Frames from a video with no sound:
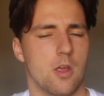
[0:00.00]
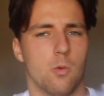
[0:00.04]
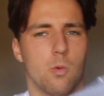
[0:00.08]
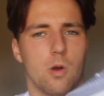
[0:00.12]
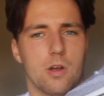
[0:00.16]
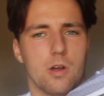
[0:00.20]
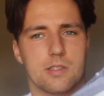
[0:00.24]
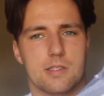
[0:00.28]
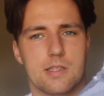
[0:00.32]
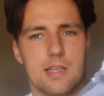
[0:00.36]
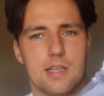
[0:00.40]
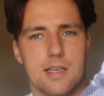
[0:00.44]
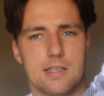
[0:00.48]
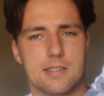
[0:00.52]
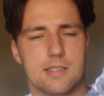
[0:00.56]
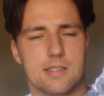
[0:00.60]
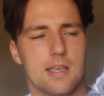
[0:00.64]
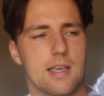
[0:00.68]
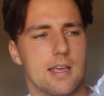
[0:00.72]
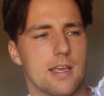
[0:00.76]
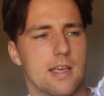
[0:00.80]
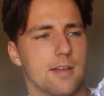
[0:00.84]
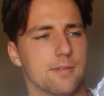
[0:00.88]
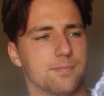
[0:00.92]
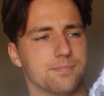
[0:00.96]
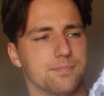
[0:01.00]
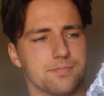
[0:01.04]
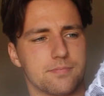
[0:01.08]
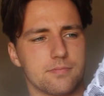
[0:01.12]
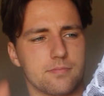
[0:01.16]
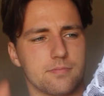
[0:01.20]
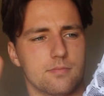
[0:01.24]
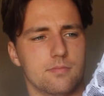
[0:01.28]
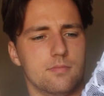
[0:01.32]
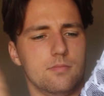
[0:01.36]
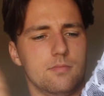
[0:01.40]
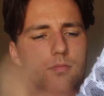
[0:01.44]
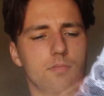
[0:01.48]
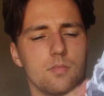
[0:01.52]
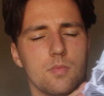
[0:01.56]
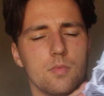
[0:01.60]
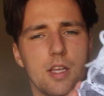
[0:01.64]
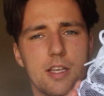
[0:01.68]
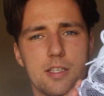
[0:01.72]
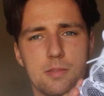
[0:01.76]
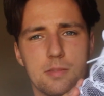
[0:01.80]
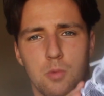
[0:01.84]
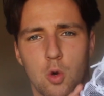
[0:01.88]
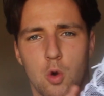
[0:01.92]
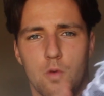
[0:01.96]
Whereas this here
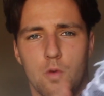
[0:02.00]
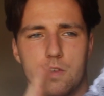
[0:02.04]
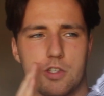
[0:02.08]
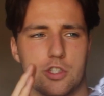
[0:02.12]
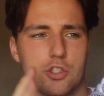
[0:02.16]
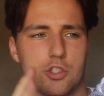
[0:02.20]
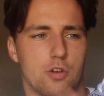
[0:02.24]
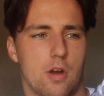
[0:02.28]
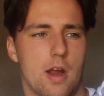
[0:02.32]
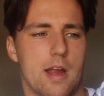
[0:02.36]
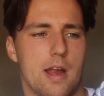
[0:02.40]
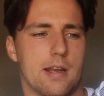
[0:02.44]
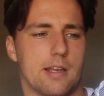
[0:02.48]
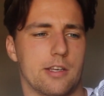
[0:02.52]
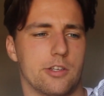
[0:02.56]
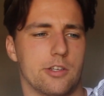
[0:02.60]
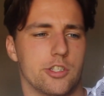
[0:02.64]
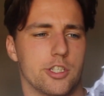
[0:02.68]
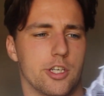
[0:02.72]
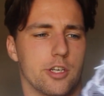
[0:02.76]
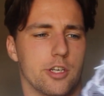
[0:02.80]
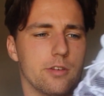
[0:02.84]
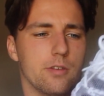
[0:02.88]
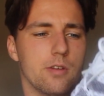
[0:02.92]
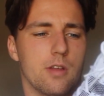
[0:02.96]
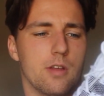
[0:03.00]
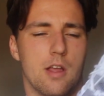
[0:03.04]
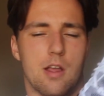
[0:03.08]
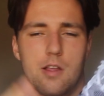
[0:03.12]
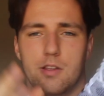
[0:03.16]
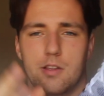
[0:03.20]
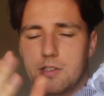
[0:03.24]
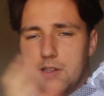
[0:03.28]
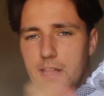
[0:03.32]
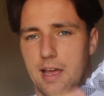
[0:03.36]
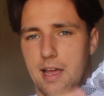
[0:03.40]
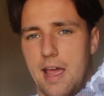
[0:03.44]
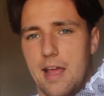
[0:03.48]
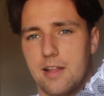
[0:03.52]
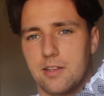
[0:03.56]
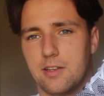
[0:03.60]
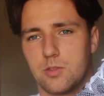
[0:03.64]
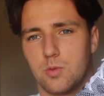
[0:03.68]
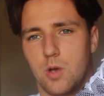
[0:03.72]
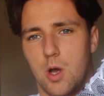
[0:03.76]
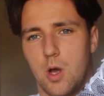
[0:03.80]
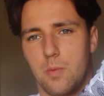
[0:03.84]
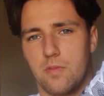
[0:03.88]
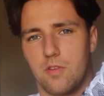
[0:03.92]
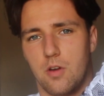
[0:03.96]
is more of a training shoe, so that
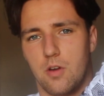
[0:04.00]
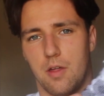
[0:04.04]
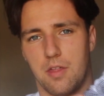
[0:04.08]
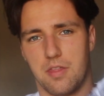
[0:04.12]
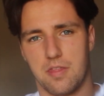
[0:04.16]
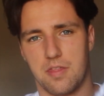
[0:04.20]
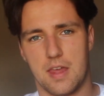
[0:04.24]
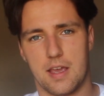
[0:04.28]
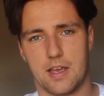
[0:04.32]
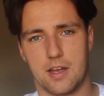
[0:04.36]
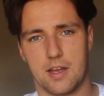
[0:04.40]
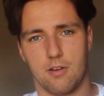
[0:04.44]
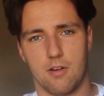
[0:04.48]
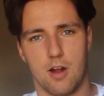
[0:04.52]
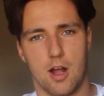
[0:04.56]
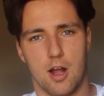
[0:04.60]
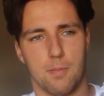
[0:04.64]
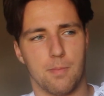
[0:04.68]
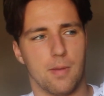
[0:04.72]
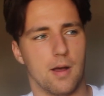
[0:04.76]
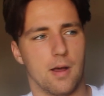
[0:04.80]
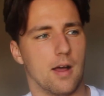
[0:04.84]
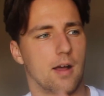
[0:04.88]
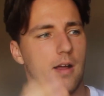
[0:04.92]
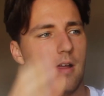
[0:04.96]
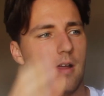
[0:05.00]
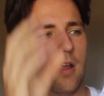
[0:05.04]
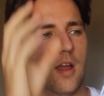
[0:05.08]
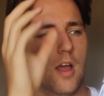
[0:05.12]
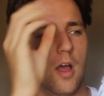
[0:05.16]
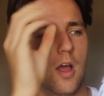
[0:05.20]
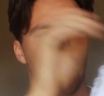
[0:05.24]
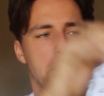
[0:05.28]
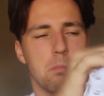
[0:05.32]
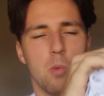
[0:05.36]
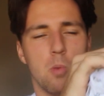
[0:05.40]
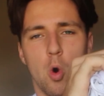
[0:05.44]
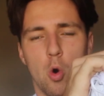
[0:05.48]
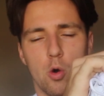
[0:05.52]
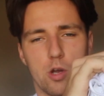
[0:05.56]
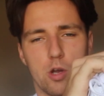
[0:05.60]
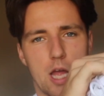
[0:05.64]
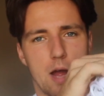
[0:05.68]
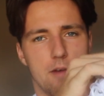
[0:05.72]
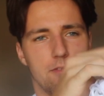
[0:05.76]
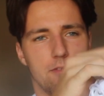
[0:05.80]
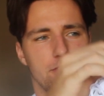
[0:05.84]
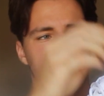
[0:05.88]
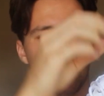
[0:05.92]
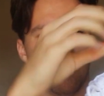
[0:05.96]
hence why we've got a thicker upper, more
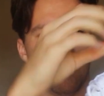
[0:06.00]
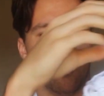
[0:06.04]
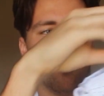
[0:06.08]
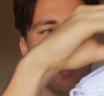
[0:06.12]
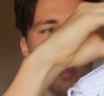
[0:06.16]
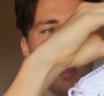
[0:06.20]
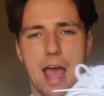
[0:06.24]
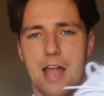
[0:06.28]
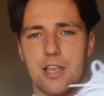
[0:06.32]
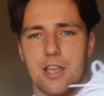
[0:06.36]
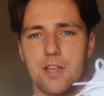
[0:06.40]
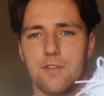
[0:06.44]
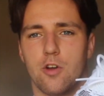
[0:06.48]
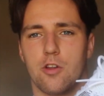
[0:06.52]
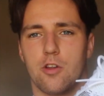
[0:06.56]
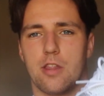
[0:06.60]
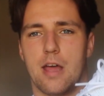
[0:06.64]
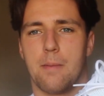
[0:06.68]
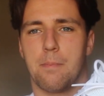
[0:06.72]
comfortable, and you've got